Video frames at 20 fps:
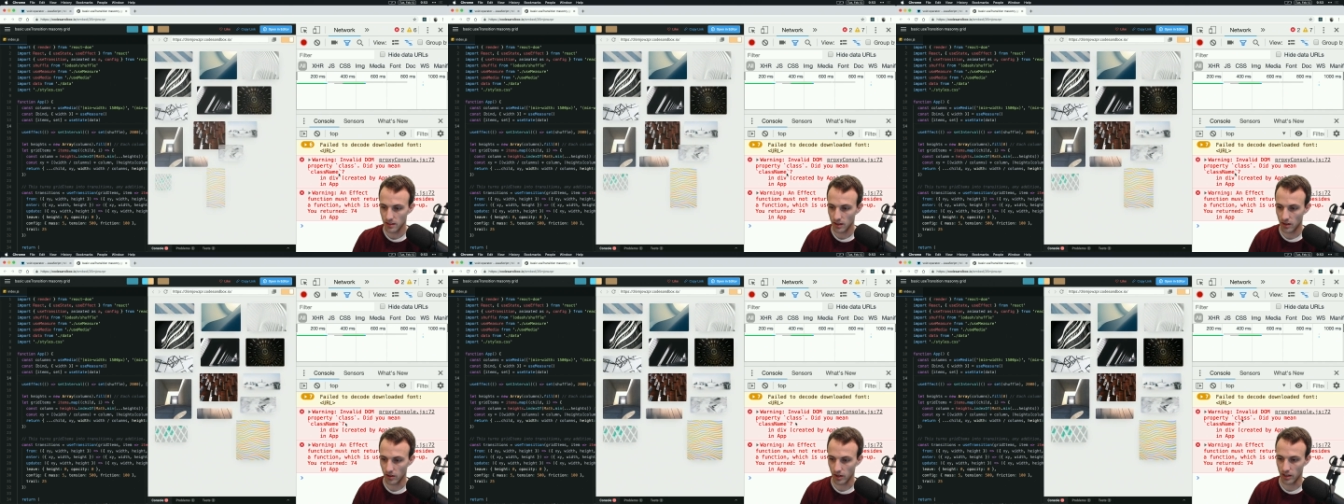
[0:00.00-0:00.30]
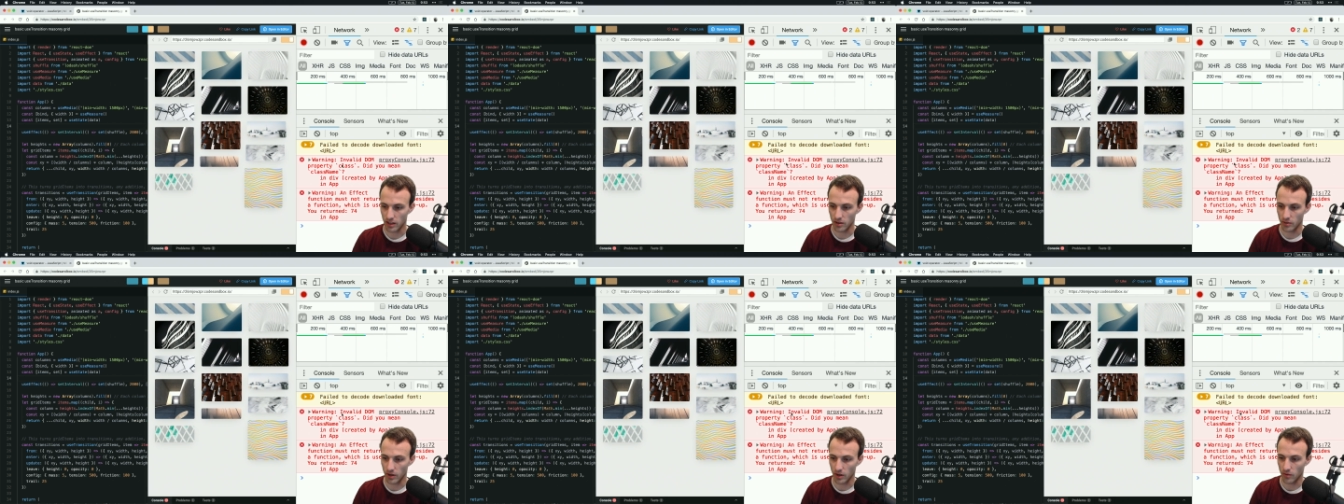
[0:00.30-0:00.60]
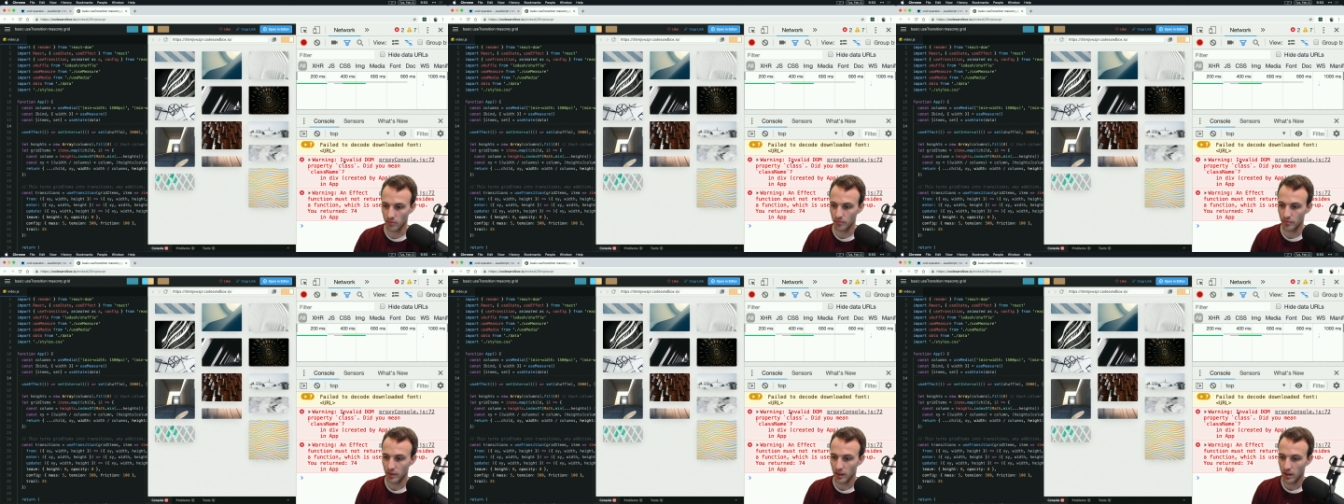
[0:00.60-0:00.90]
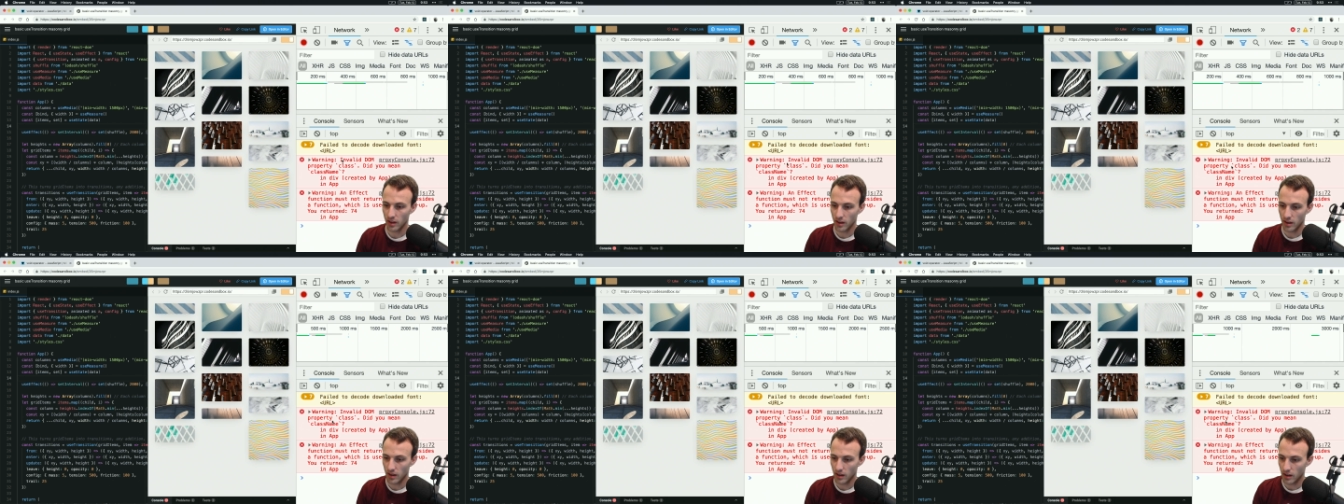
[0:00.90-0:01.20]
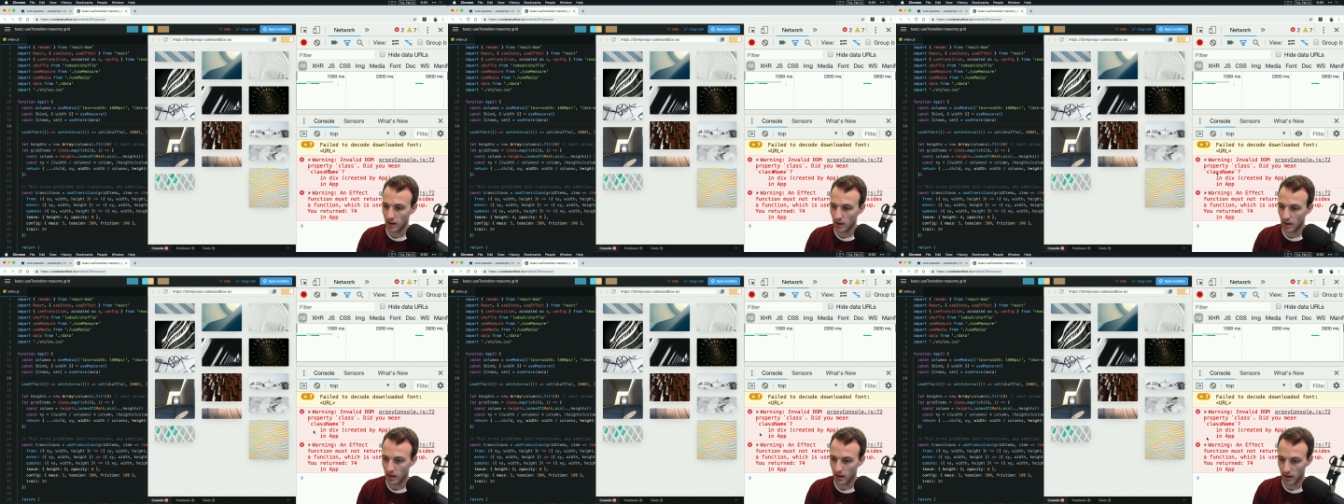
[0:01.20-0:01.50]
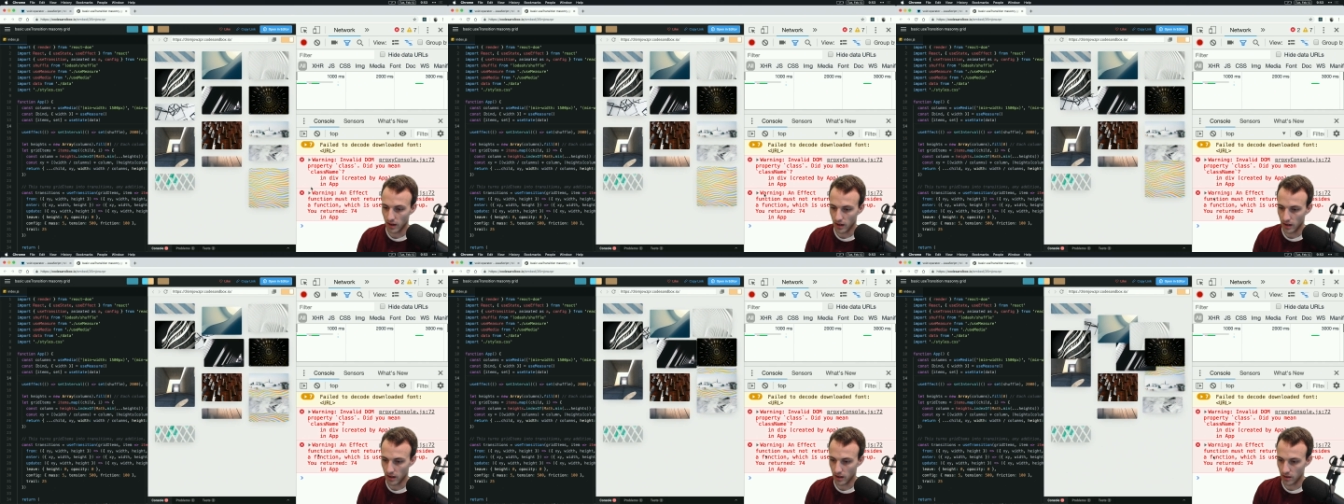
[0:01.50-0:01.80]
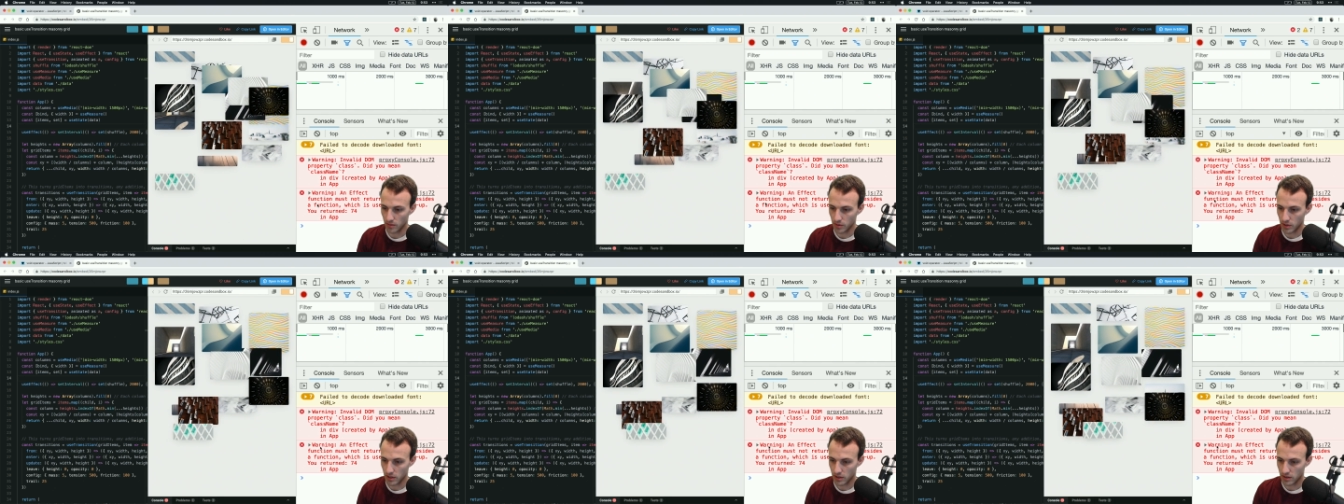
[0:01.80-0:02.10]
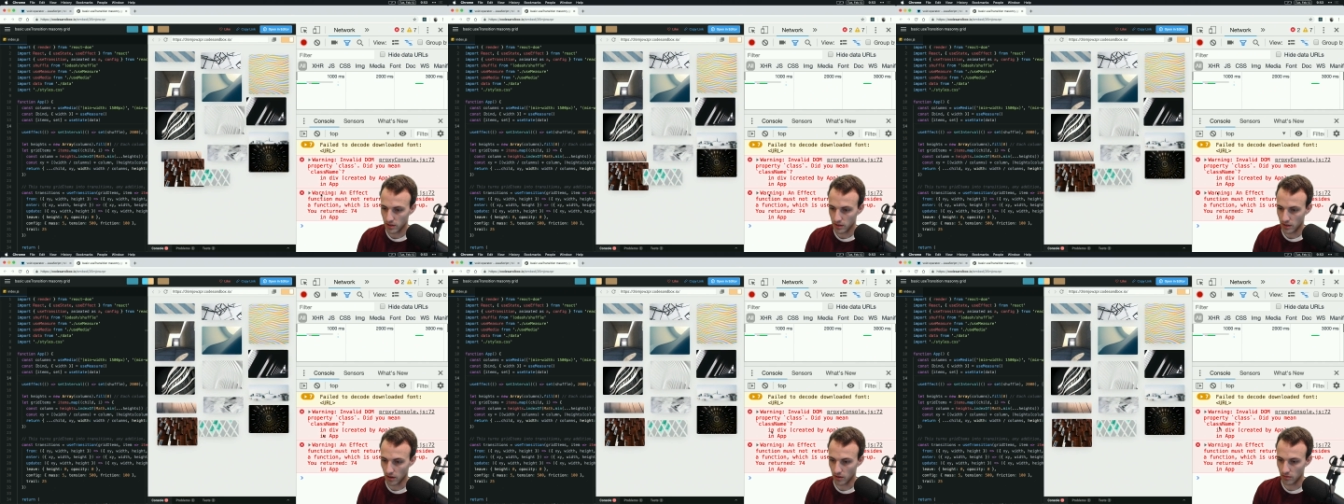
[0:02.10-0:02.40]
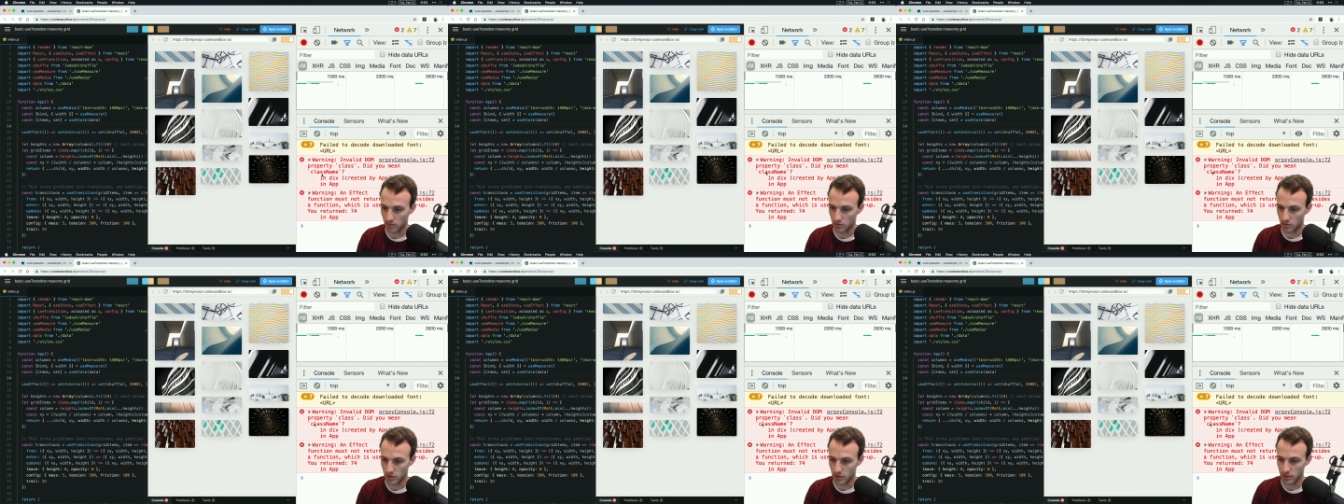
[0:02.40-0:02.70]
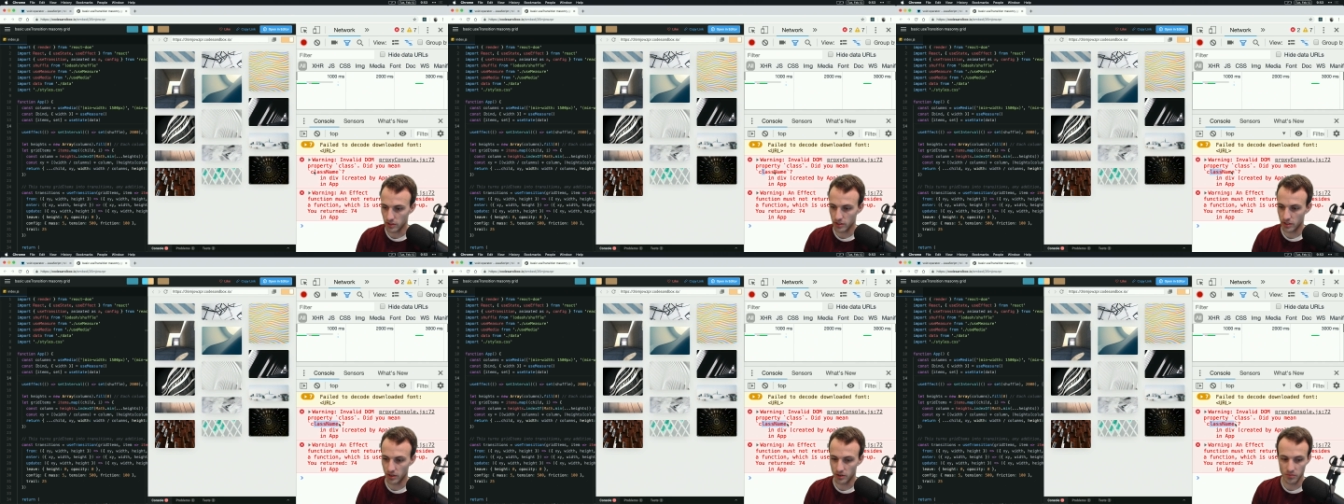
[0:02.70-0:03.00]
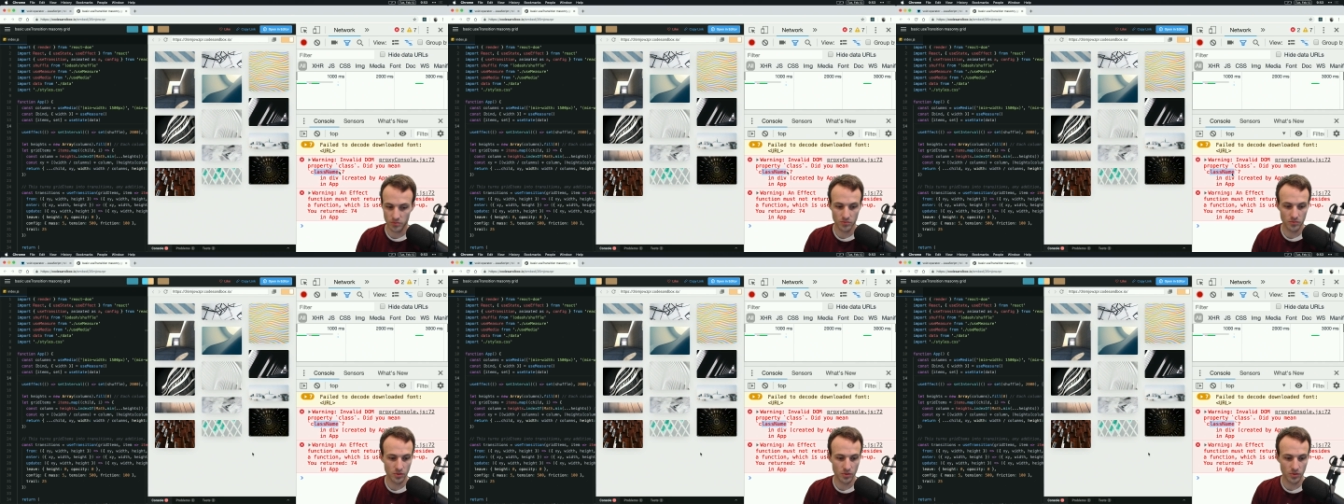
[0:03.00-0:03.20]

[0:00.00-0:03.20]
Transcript: Okay, there we go. Um, oh, we should,